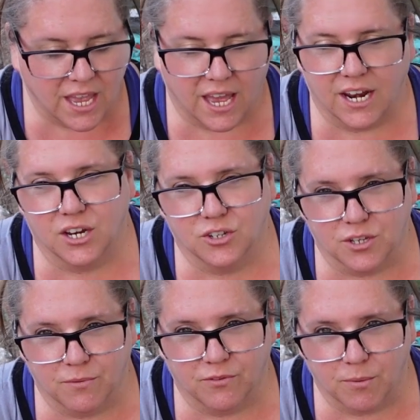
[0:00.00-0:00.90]
And I know
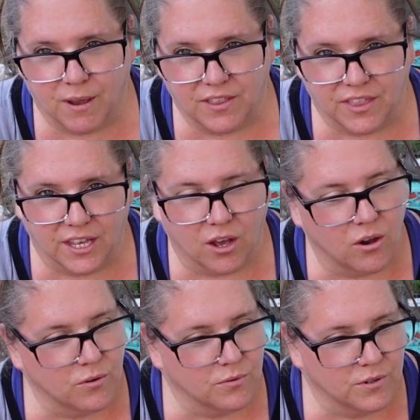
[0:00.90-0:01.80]
some of you might think,
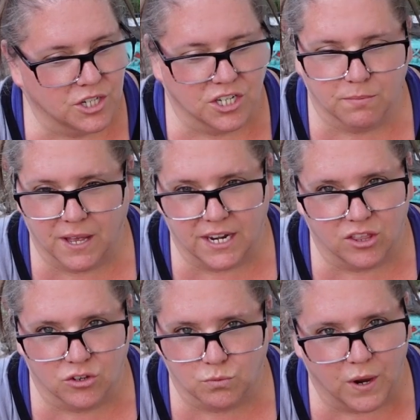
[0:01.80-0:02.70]
oh, she's planting
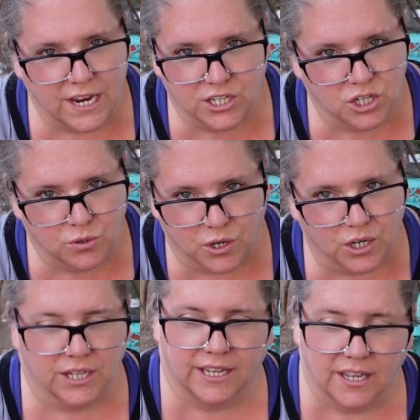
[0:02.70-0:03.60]
those way too
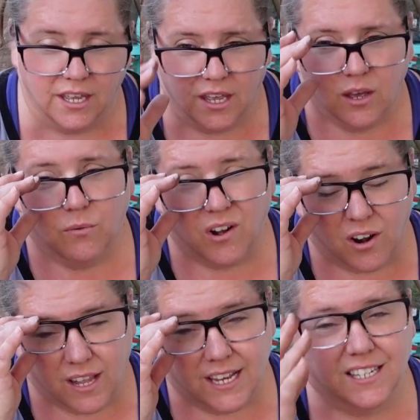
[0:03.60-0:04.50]
early. Well,
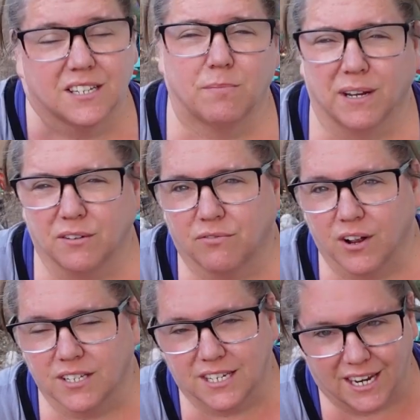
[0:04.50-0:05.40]
our last expected
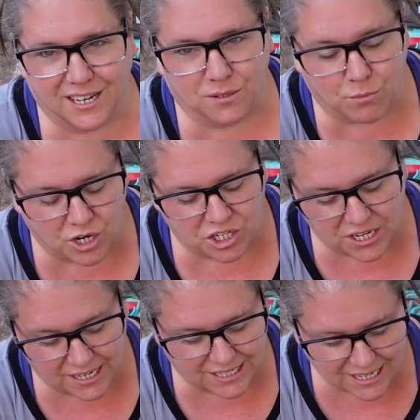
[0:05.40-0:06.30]
frost date is March
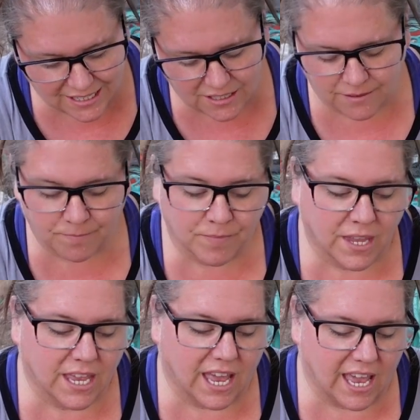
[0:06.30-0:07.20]
19th.
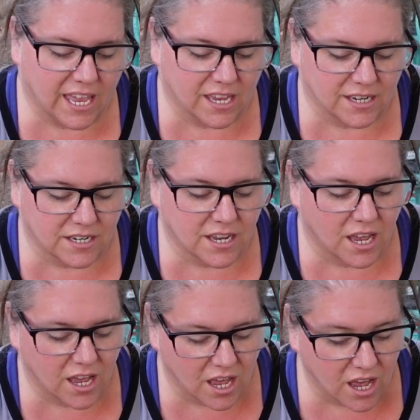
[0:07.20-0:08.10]
And
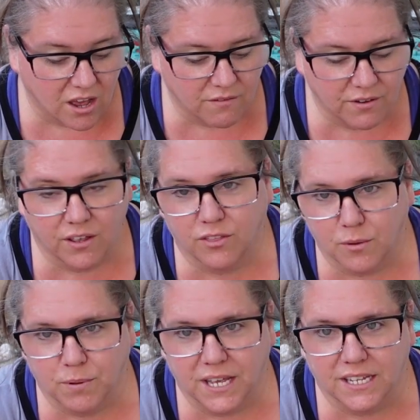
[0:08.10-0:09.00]
of
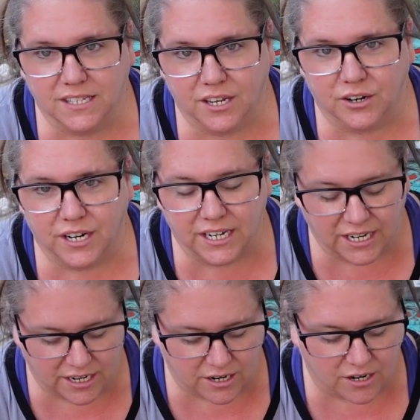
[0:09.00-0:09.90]
the plants that are in
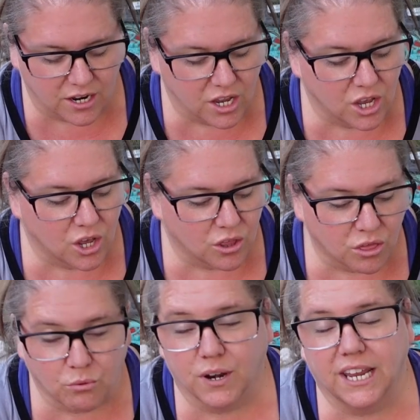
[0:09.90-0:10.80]
here,
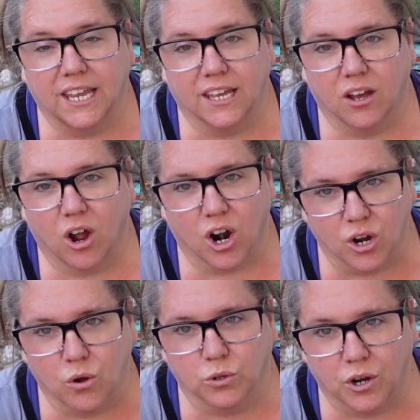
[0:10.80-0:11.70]
three are cold